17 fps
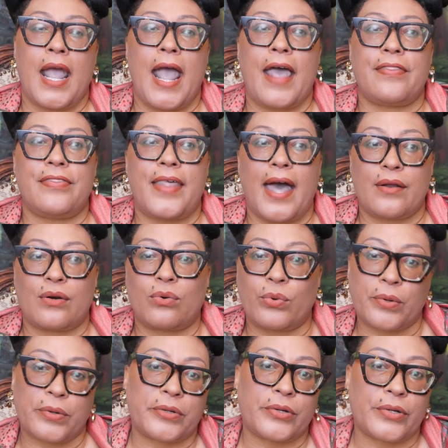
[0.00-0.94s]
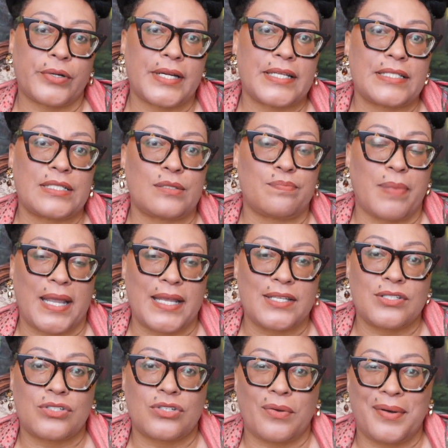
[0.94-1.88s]
and that order is
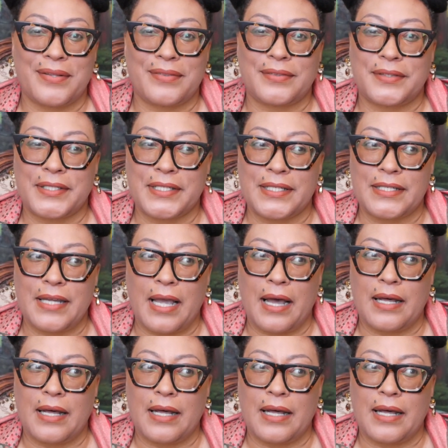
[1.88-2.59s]
based on the